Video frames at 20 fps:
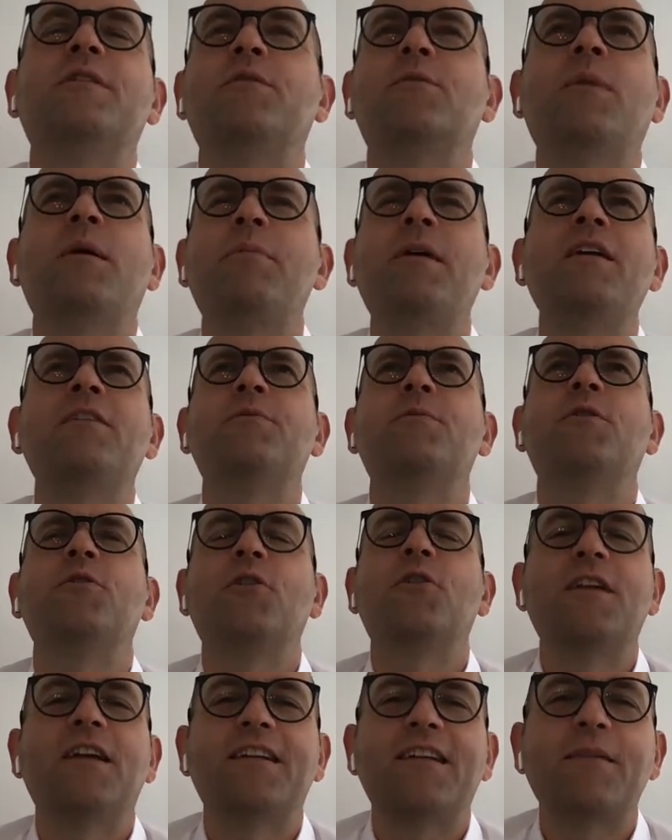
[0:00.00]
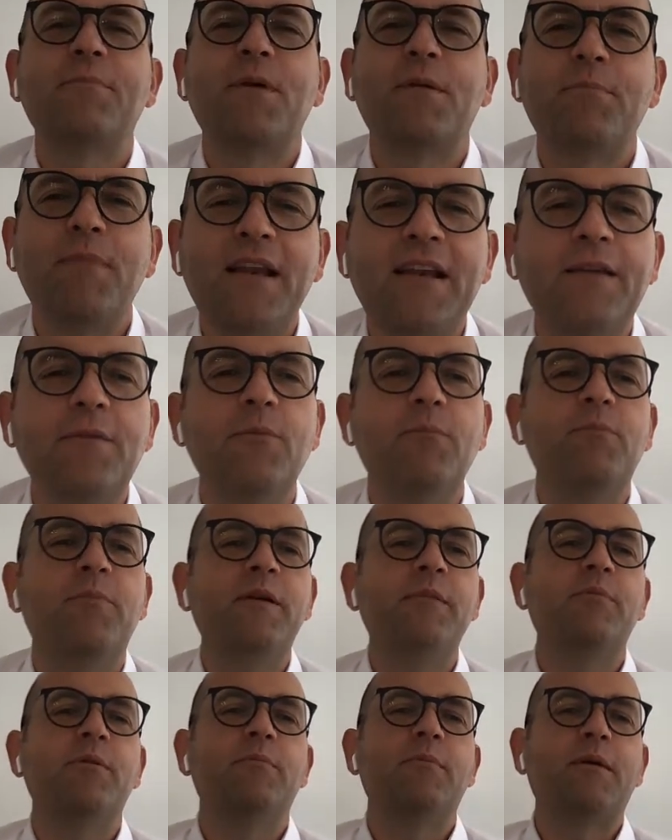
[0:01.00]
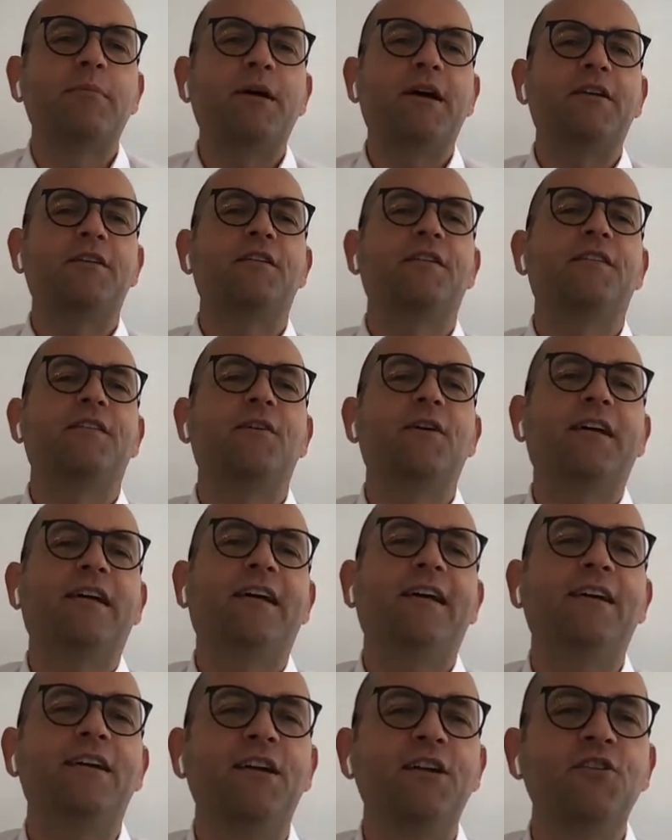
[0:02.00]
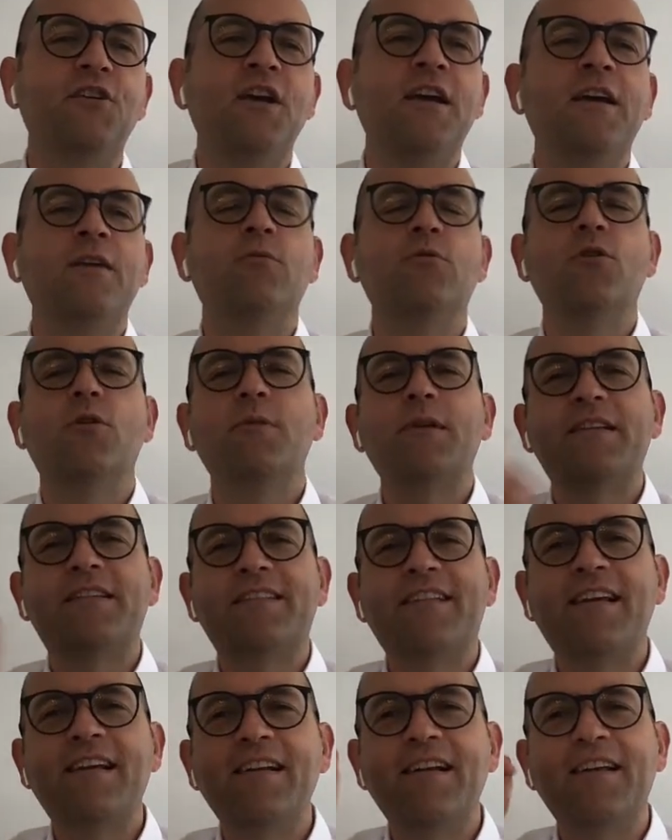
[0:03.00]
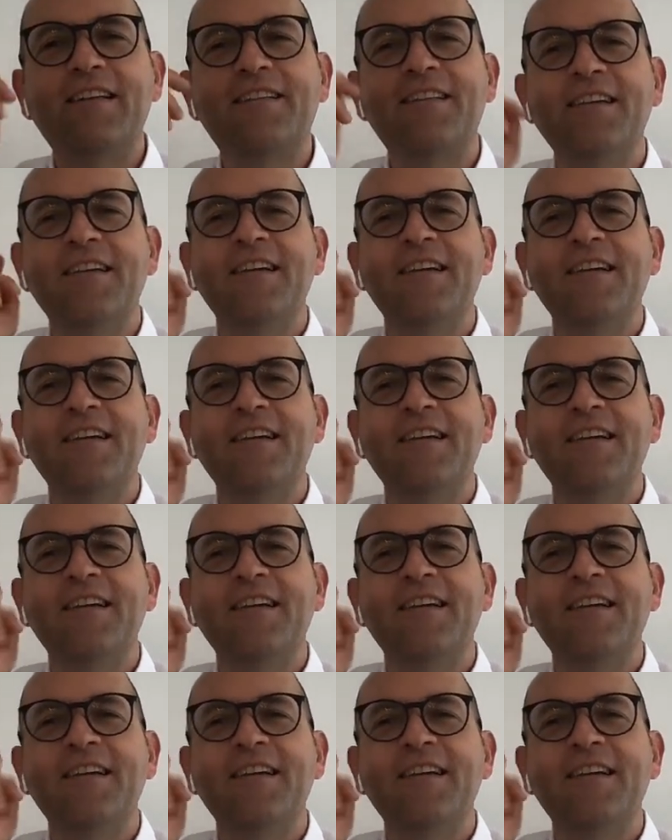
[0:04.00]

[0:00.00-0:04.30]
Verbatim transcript: so my parents were not like that, but many people my parents' age would always tell us,